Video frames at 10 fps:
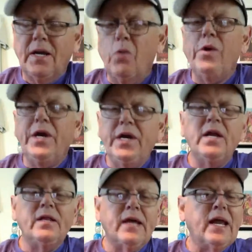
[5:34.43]
Now, we
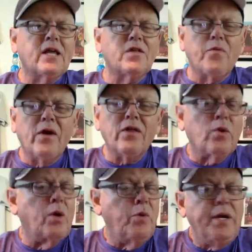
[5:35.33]
needed that
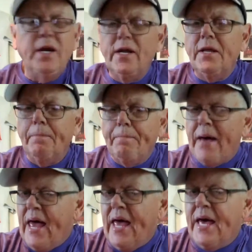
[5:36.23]
expressway. We needed it
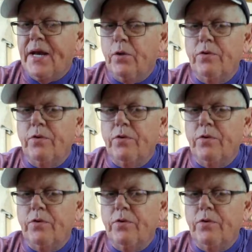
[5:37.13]
bad.